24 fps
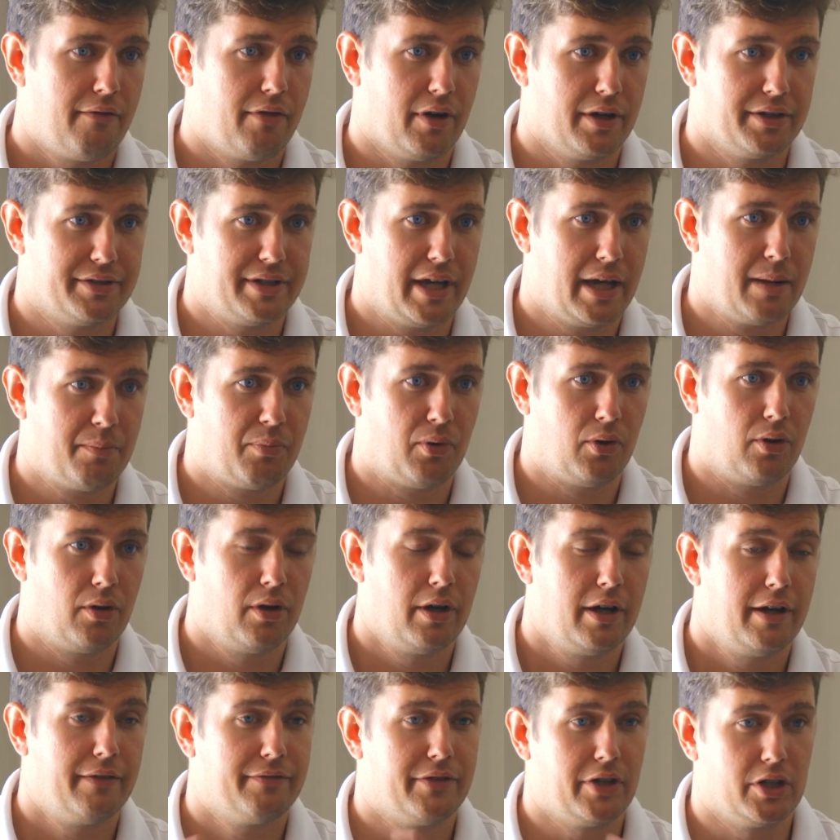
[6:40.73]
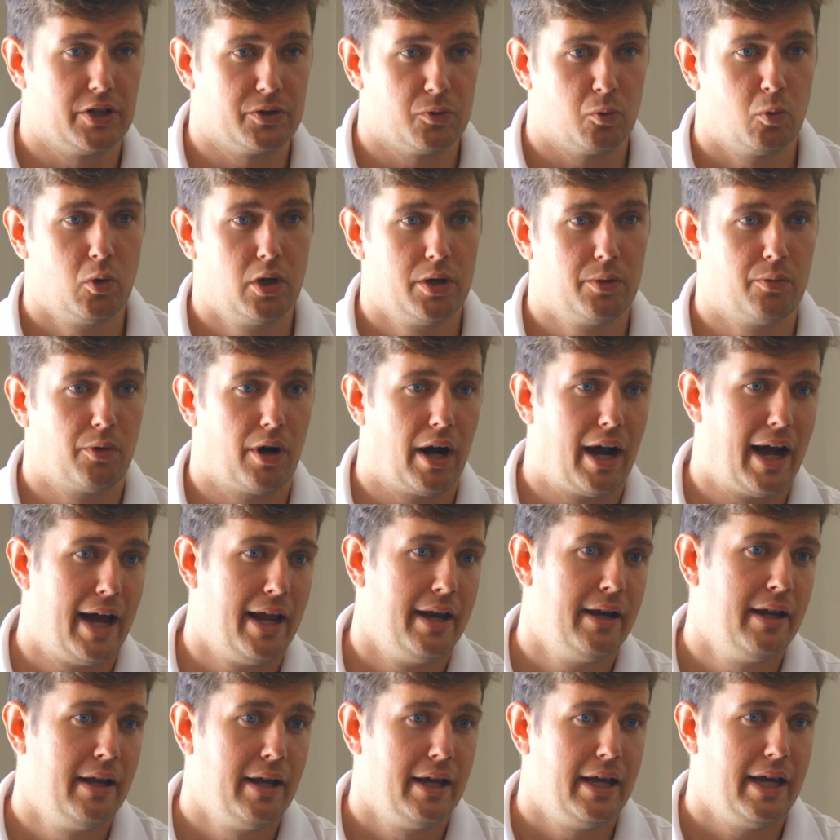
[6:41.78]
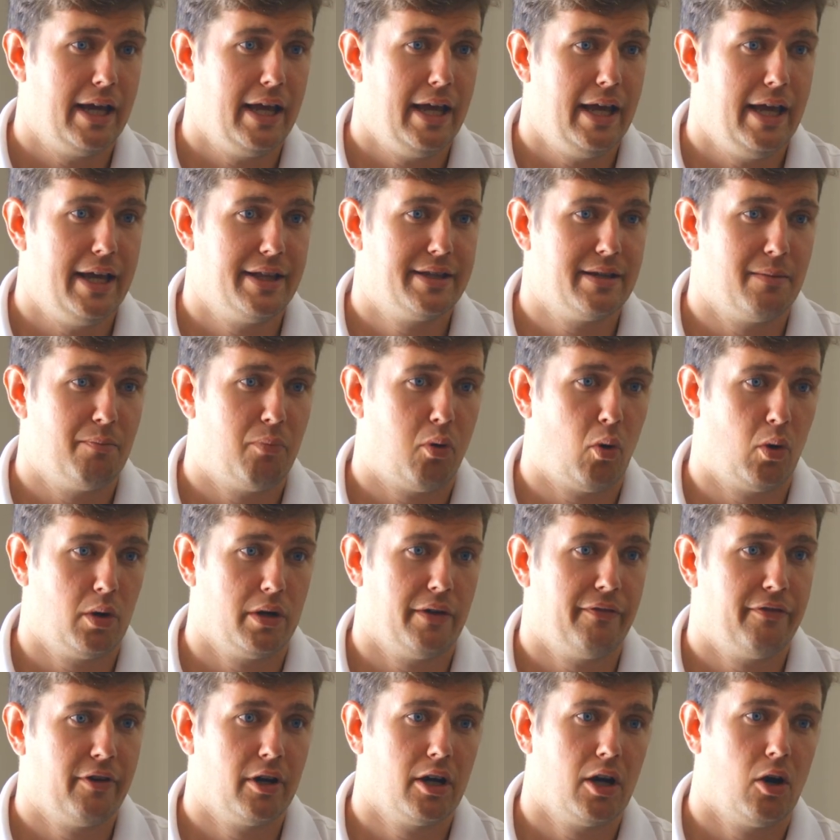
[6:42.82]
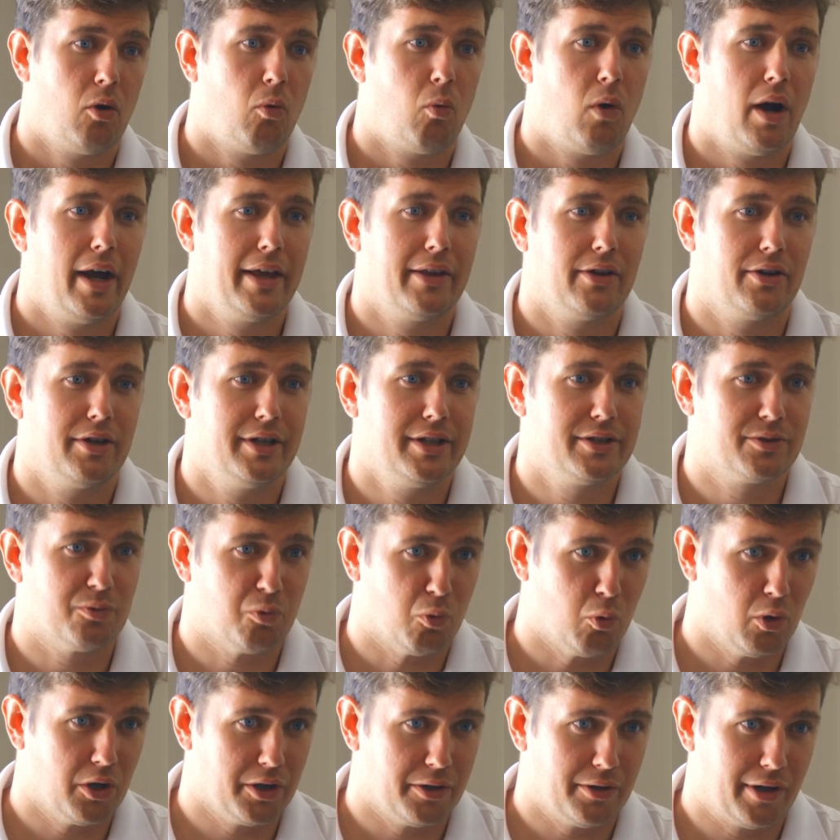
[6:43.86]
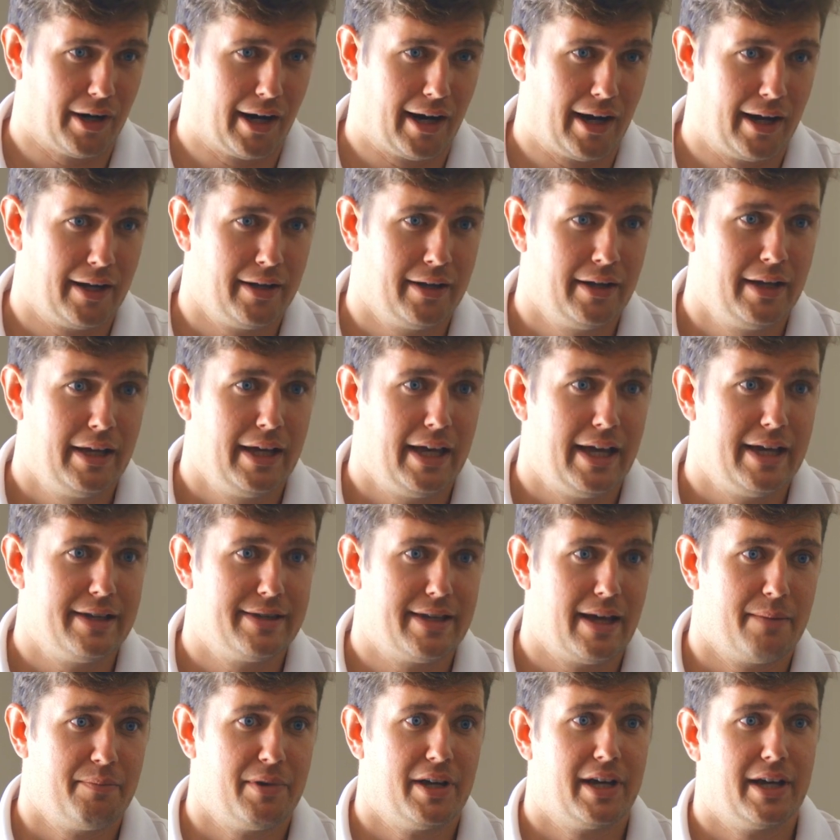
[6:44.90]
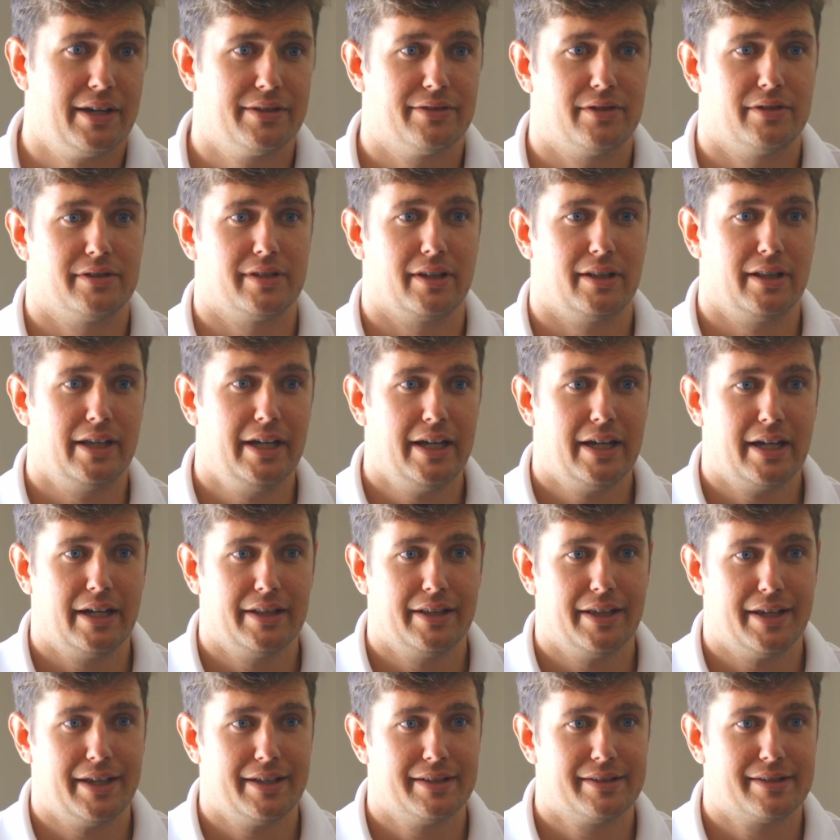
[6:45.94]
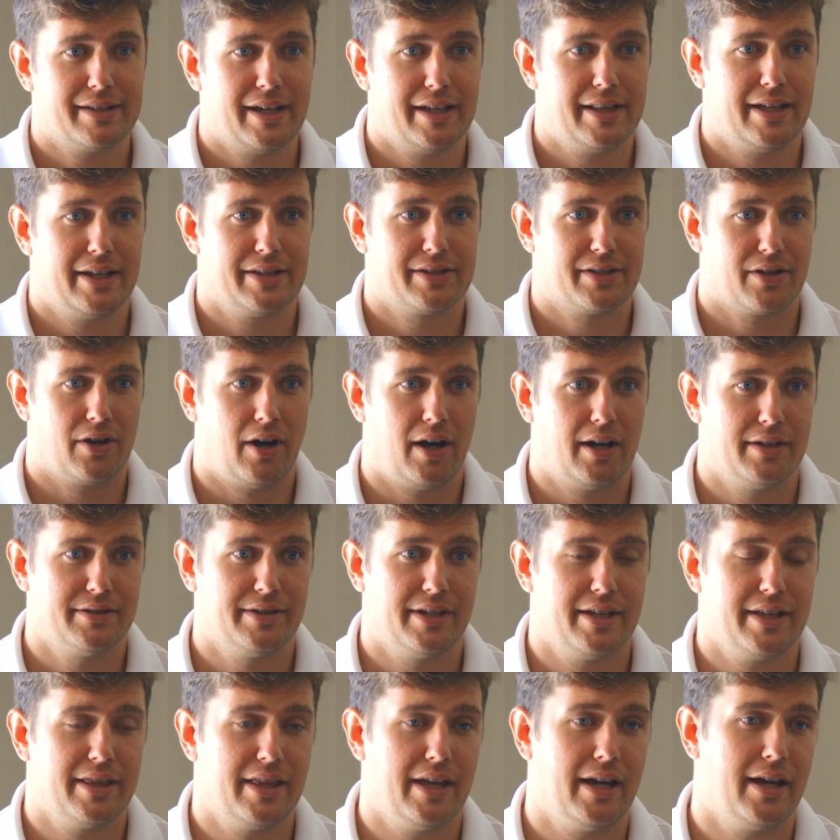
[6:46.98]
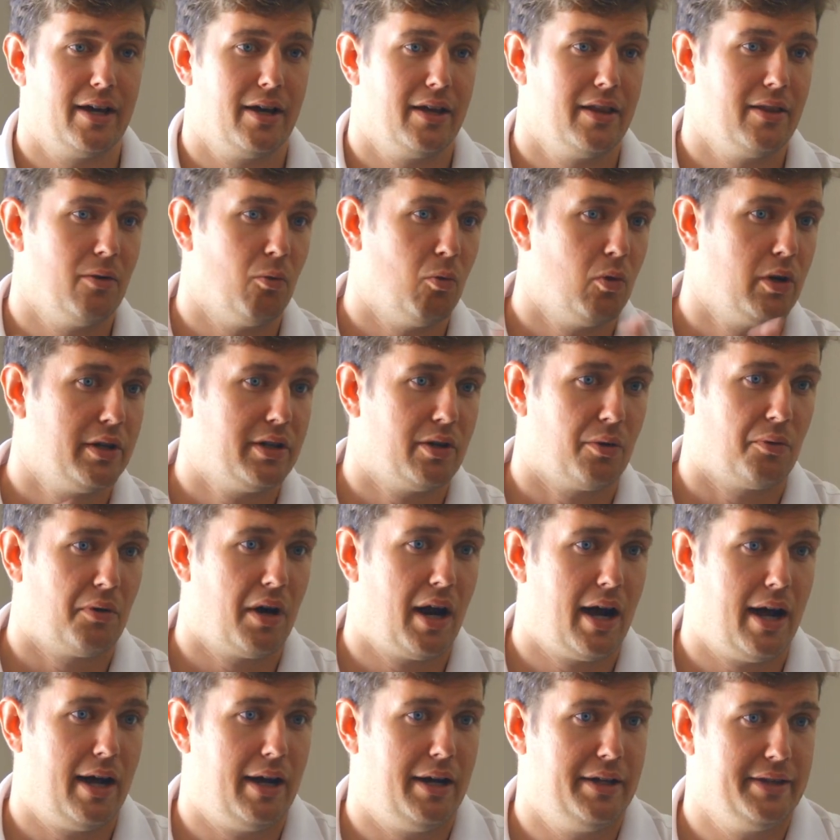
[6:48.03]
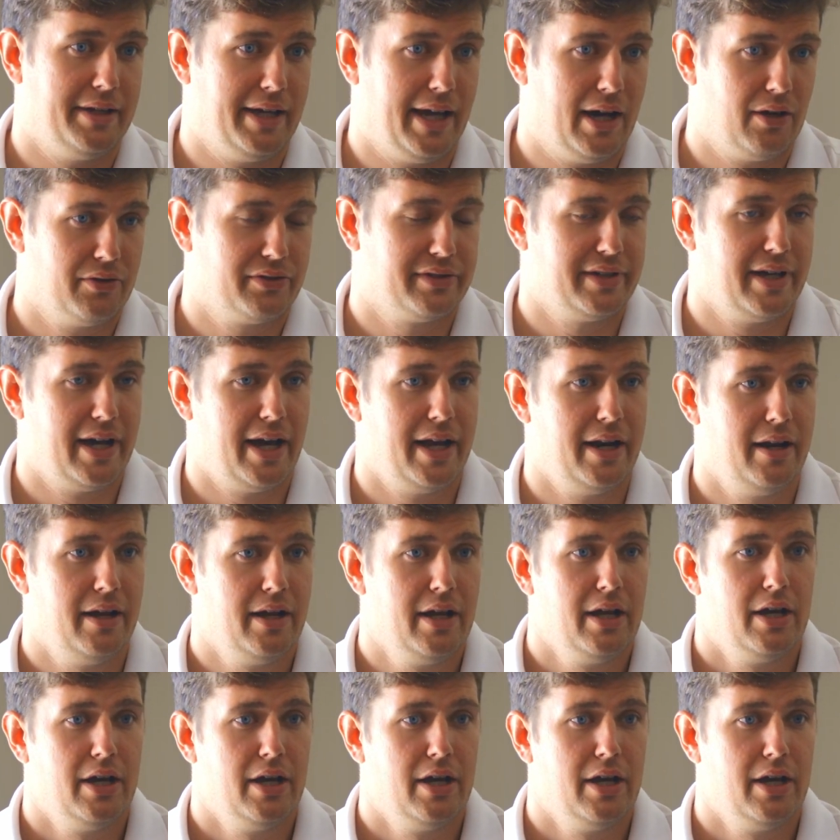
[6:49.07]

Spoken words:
For example, if there's wood rot, it's important to figure out why there is wood rot. Is that because there's a leak on the inside that's causing the wood to rot on the outside?